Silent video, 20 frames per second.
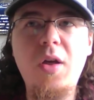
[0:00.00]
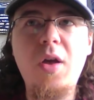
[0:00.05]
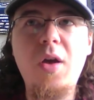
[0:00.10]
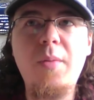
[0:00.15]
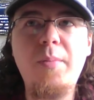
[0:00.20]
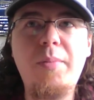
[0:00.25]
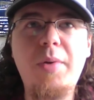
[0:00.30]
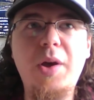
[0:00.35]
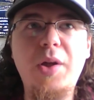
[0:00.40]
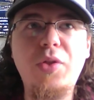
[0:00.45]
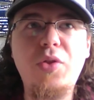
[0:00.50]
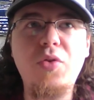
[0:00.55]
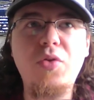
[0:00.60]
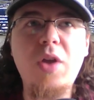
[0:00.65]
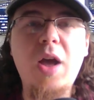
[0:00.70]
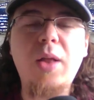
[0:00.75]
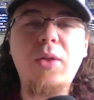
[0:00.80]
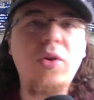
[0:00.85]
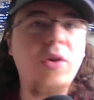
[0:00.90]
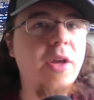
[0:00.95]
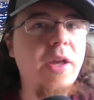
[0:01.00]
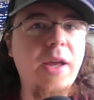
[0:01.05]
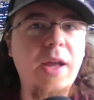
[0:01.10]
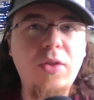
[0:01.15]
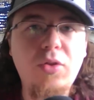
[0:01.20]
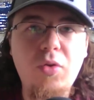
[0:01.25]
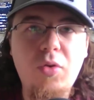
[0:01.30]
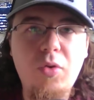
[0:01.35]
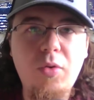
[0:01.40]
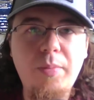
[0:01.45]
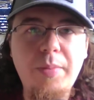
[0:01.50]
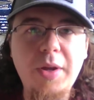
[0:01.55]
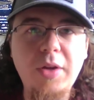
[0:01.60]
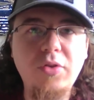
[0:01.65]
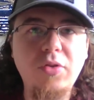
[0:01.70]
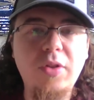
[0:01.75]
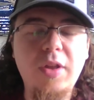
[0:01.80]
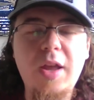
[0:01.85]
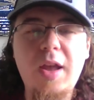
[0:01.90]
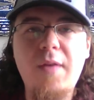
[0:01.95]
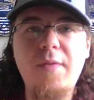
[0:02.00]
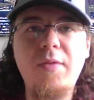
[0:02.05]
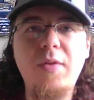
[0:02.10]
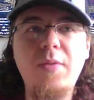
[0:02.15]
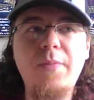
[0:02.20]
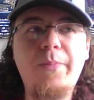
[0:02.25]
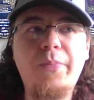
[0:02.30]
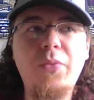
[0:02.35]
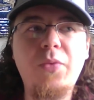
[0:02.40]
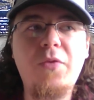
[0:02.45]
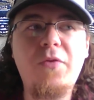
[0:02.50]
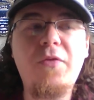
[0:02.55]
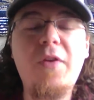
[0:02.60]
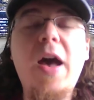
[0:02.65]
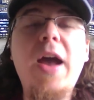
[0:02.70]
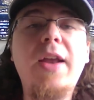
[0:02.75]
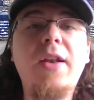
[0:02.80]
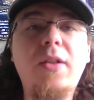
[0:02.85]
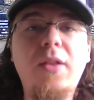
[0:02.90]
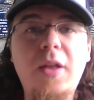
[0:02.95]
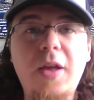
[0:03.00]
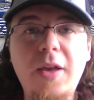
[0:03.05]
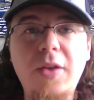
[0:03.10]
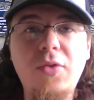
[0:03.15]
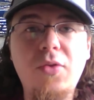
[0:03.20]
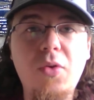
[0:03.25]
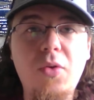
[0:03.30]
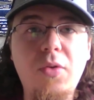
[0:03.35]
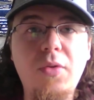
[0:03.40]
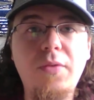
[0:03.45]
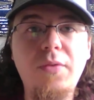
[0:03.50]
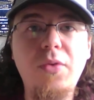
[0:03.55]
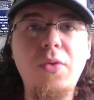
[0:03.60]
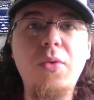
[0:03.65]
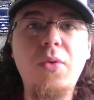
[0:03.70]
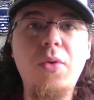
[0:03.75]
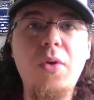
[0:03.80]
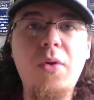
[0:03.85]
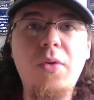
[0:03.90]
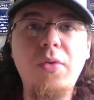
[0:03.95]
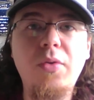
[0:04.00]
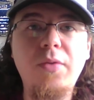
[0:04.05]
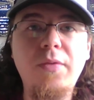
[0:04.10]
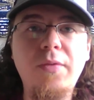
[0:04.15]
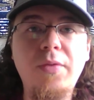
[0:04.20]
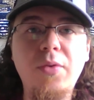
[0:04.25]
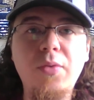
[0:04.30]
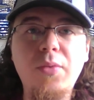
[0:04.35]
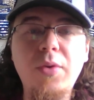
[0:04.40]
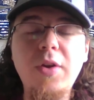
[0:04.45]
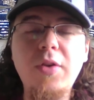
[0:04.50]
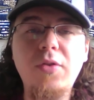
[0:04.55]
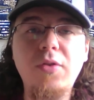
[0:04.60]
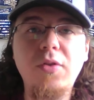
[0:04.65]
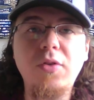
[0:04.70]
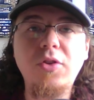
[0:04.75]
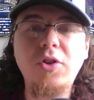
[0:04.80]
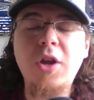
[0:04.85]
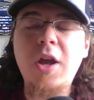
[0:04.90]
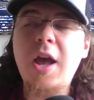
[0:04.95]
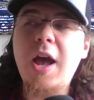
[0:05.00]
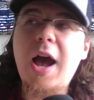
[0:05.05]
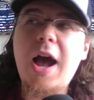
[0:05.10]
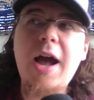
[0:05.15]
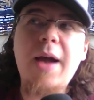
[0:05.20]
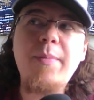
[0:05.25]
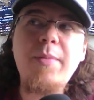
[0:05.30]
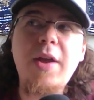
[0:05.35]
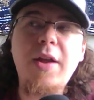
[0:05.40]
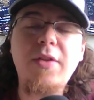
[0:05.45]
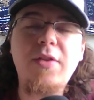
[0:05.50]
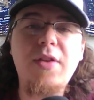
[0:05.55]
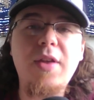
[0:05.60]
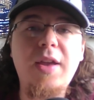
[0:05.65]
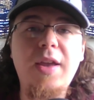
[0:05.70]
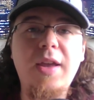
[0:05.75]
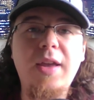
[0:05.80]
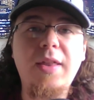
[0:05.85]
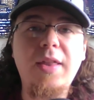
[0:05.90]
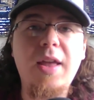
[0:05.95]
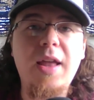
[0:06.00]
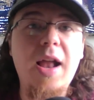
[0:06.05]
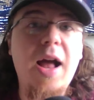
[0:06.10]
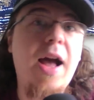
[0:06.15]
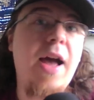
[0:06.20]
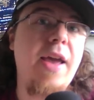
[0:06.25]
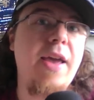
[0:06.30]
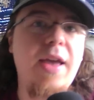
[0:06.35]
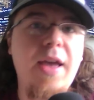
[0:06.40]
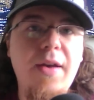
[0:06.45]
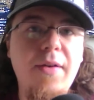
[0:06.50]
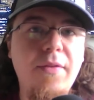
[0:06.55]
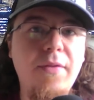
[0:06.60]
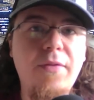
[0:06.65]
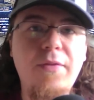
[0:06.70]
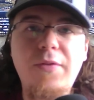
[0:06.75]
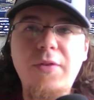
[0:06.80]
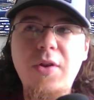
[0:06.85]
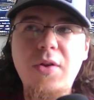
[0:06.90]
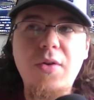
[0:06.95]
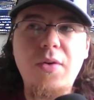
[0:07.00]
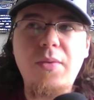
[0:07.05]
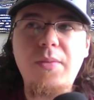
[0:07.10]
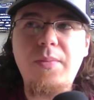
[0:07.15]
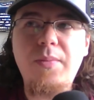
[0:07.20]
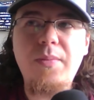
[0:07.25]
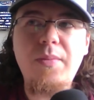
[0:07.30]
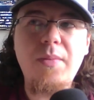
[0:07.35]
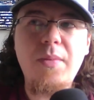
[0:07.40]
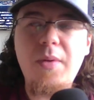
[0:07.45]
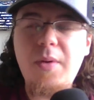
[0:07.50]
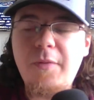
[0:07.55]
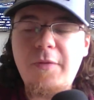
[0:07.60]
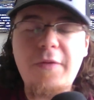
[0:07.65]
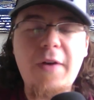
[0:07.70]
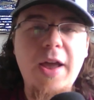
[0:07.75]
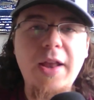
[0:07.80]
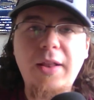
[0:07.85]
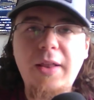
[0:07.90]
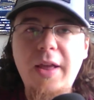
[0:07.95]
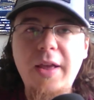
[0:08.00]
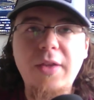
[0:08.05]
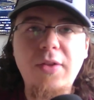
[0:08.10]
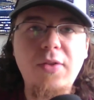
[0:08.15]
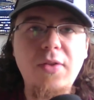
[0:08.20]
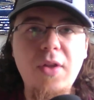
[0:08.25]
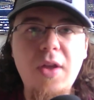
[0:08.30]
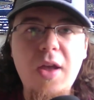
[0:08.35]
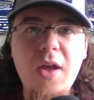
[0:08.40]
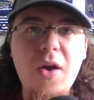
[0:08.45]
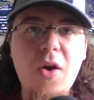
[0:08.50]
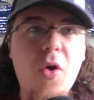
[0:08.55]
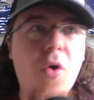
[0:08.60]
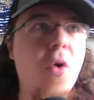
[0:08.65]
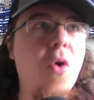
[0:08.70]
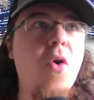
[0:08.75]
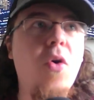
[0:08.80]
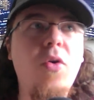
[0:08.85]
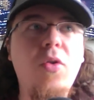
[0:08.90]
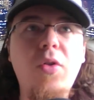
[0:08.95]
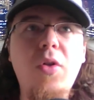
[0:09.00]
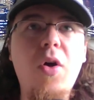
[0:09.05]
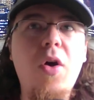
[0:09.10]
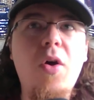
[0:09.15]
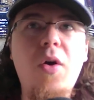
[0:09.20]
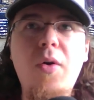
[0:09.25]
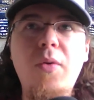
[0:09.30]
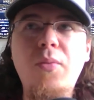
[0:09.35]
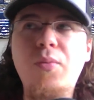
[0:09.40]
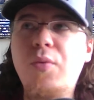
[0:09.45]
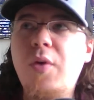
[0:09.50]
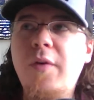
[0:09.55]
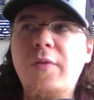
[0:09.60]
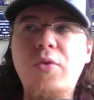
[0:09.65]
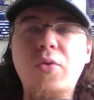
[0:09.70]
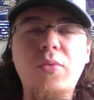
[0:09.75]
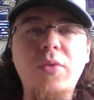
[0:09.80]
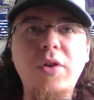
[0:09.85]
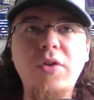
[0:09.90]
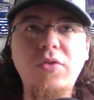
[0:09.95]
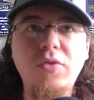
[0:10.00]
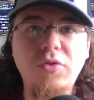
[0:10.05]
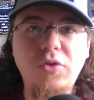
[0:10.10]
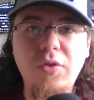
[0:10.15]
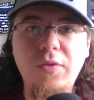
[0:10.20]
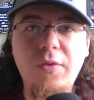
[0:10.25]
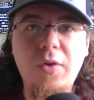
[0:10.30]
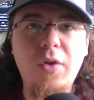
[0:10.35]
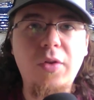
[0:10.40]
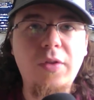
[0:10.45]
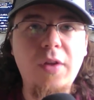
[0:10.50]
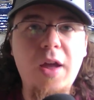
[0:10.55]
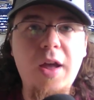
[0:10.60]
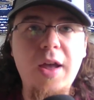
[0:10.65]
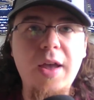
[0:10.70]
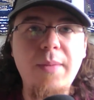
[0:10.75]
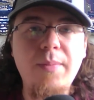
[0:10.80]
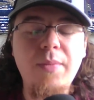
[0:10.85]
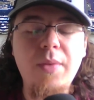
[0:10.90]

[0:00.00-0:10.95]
but they're not looking at the whole picture. They haven't finalized all of the research. I'm not saying that I have, finalized all of the research of all time.